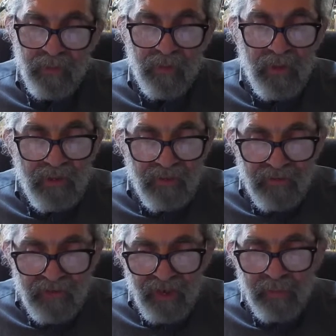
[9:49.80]
You need to
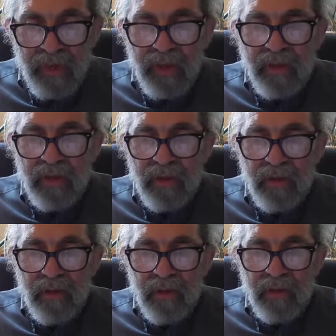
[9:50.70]
stand back,
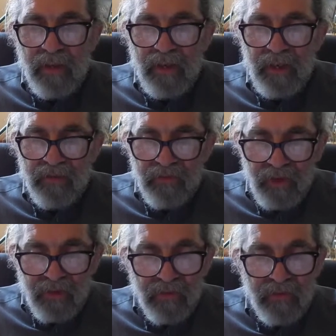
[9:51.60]
get
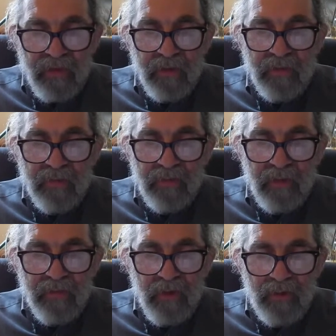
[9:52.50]
outside yourself,
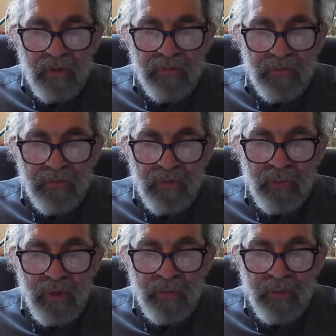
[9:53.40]
if only for a few
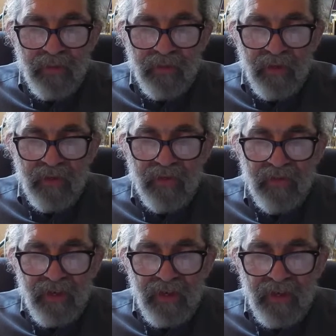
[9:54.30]
moments, and
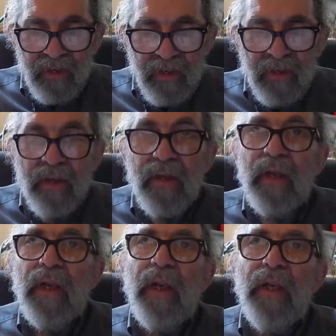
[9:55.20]
see,
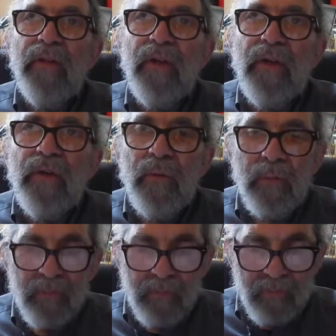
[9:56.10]
let go.
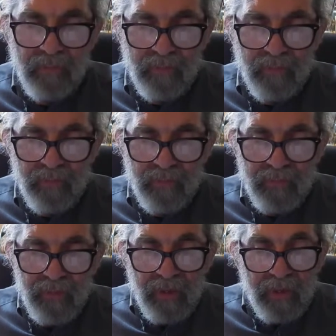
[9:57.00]

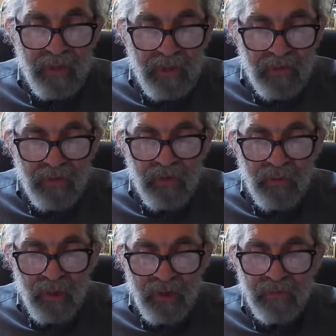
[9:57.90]
Either you
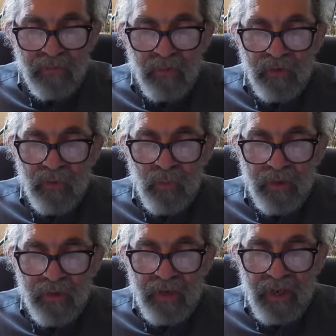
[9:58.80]
have what you
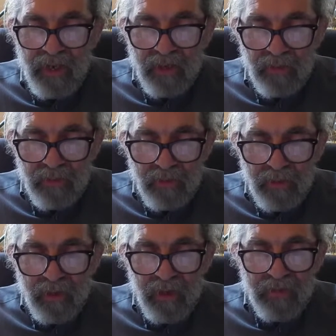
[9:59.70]
want now,
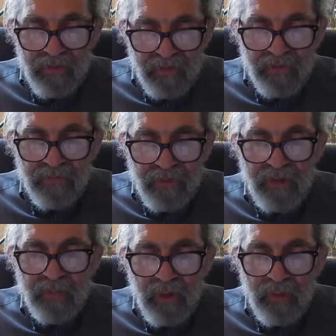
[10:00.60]
at this
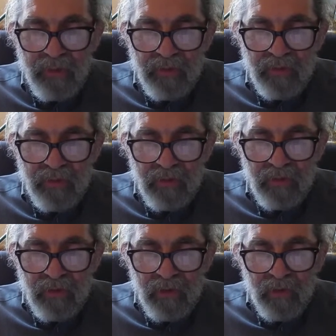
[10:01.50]
very moment,
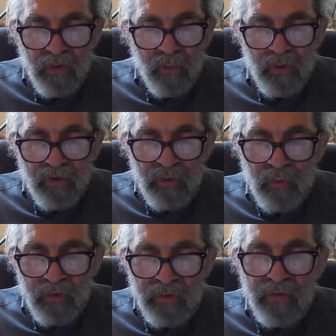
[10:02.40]
or what you
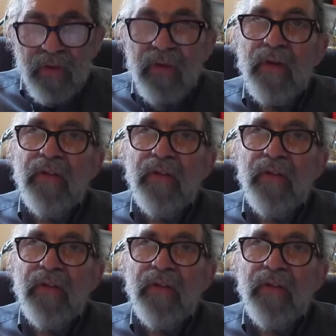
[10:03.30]
want is